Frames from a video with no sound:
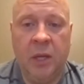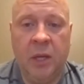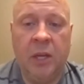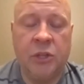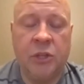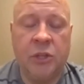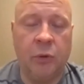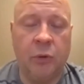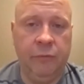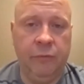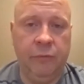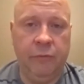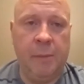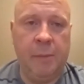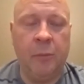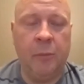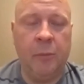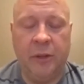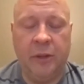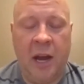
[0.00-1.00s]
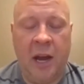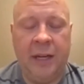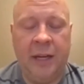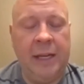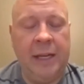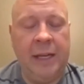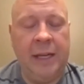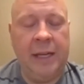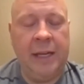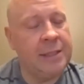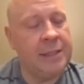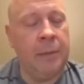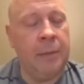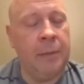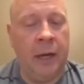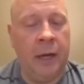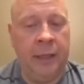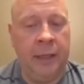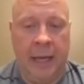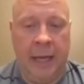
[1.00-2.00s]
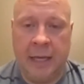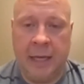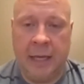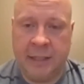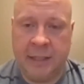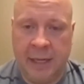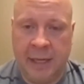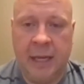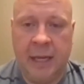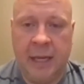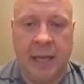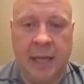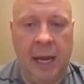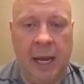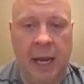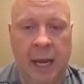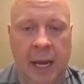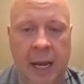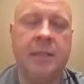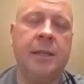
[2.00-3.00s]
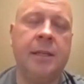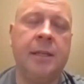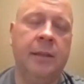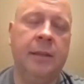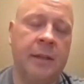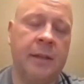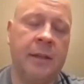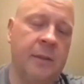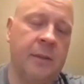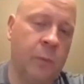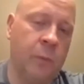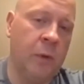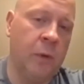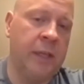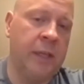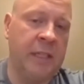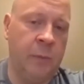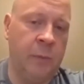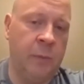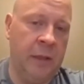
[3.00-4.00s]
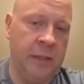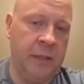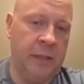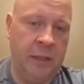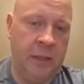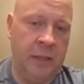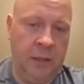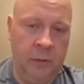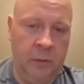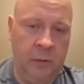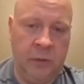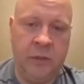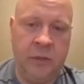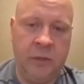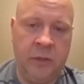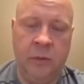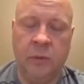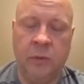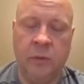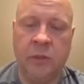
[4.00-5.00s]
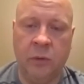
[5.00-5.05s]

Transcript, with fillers: So remember, the body is the body. As things age, it doesn't work as well as it used to.